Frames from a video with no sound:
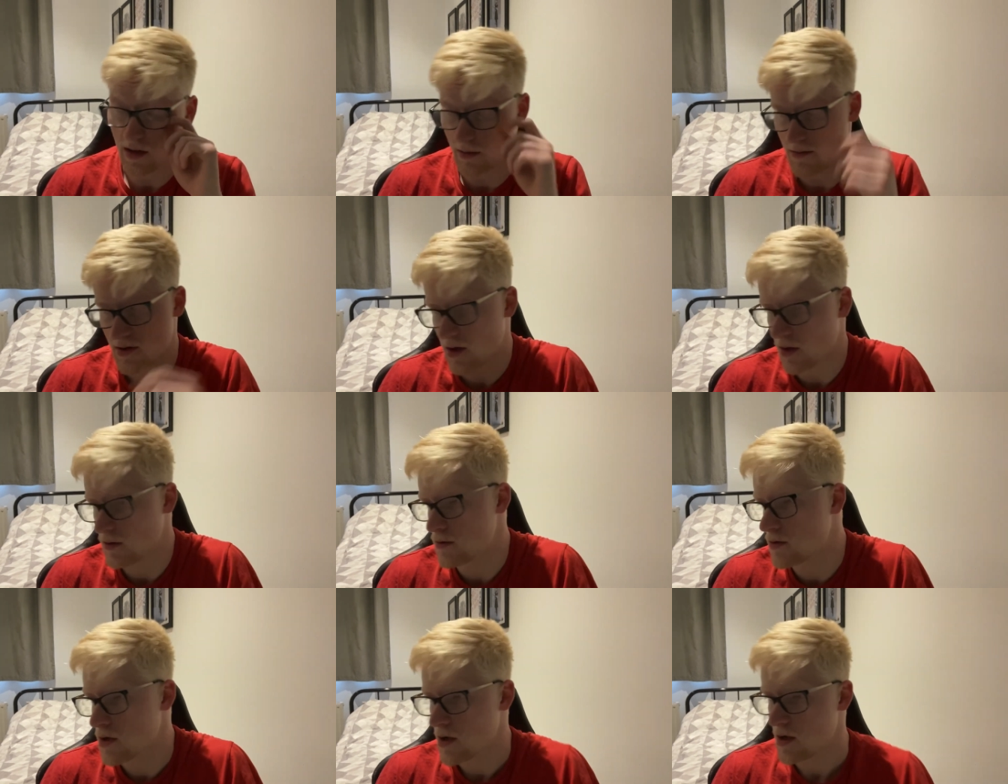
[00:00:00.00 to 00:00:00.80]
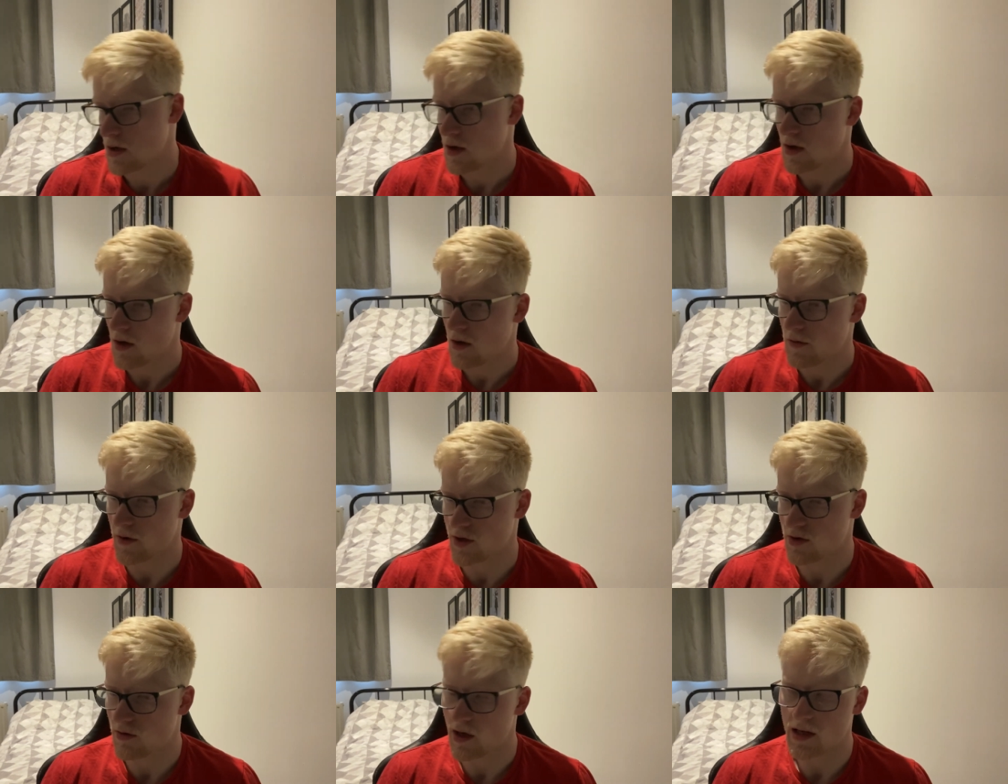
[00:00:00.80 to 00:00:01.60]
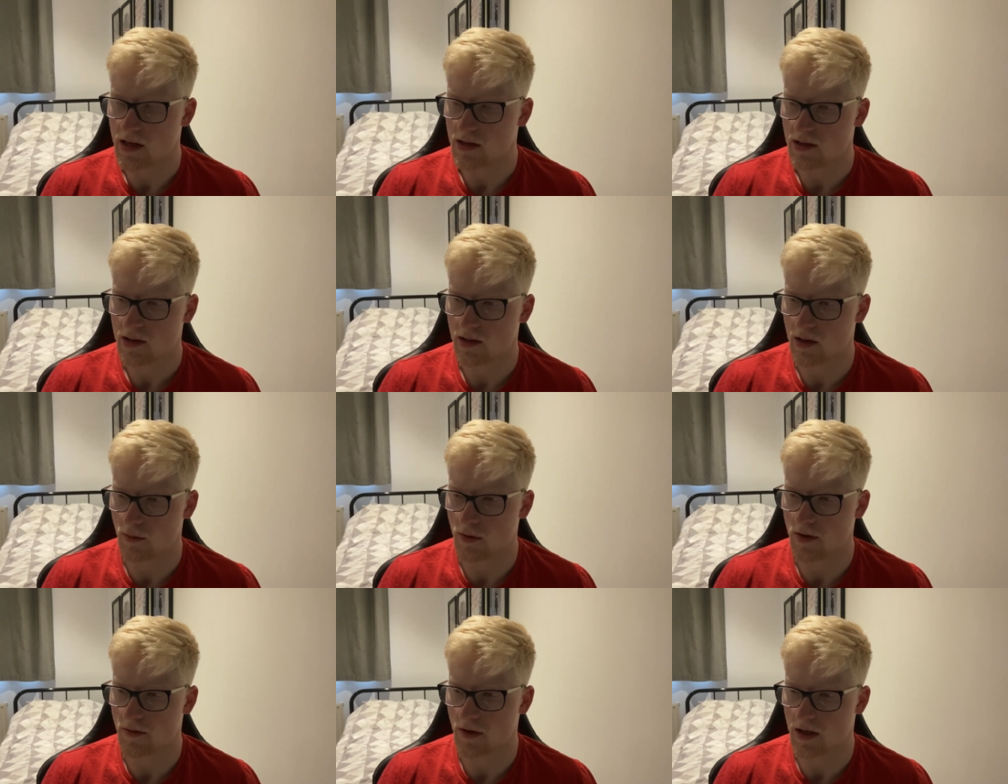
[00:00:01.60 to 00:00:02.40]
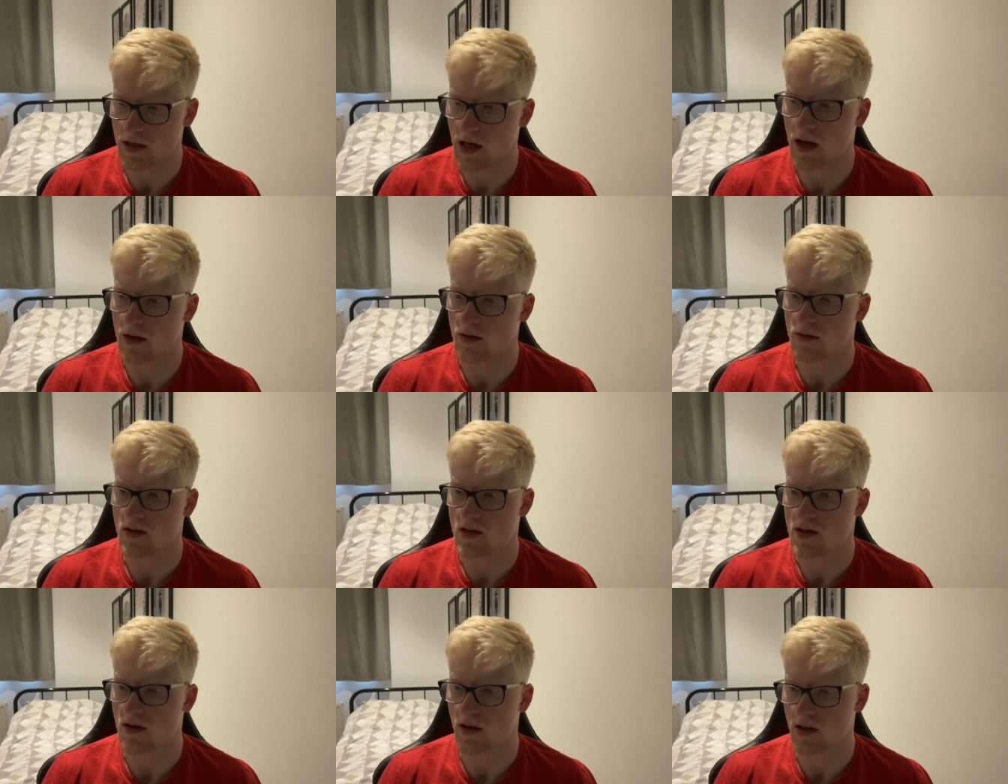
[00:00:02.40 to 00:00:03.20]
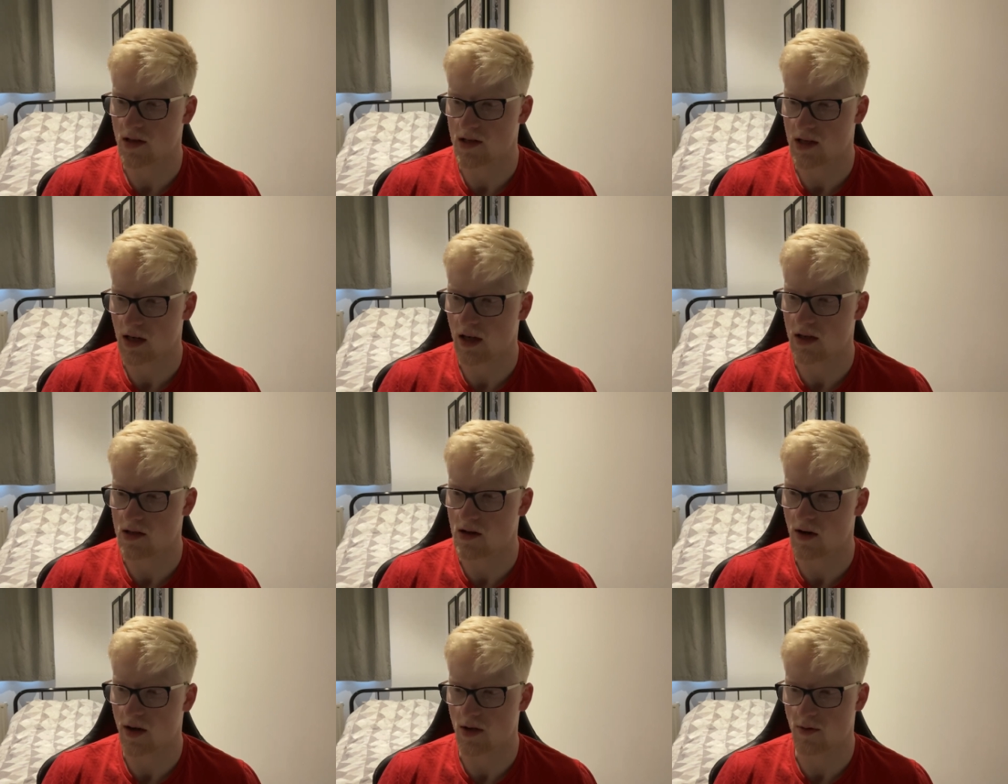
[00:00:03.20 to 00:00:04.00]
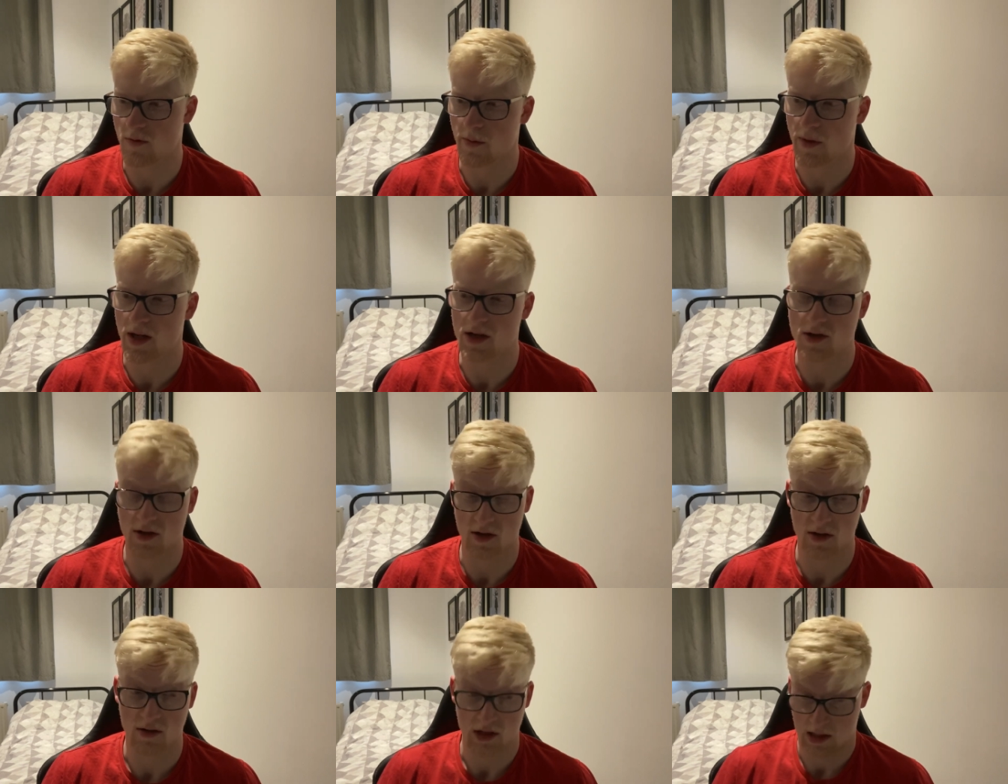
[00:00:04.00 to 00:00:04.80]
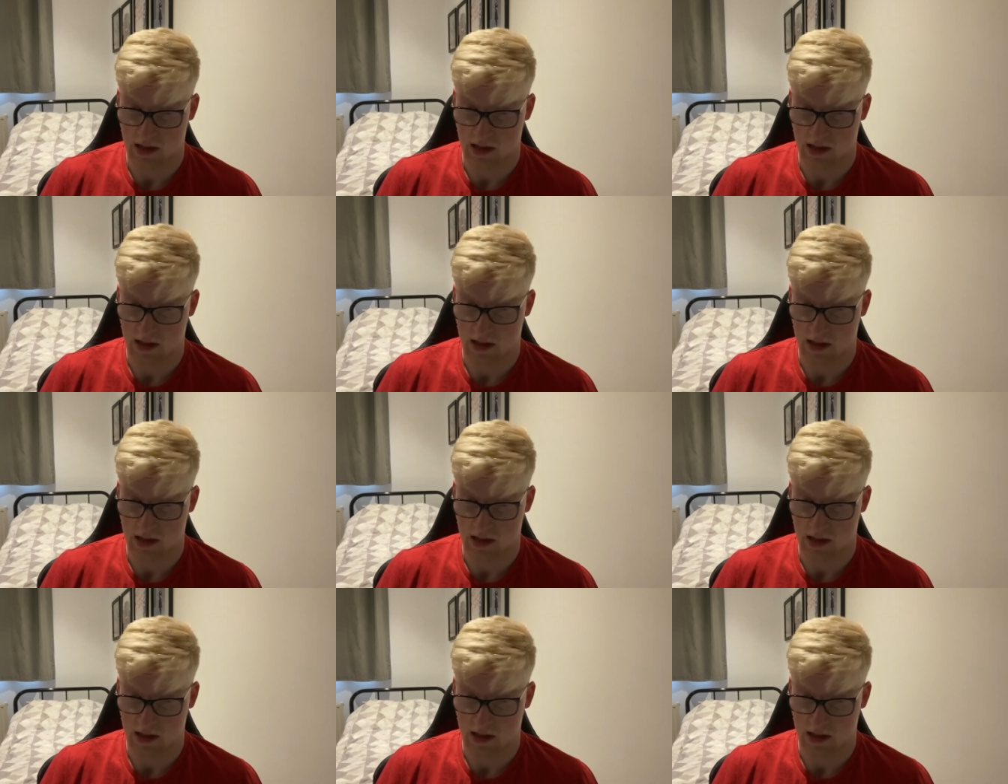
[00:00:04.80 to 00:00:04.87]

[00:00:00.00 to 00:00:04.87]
I'm so frustrated that we've again decided to cut ties with a manager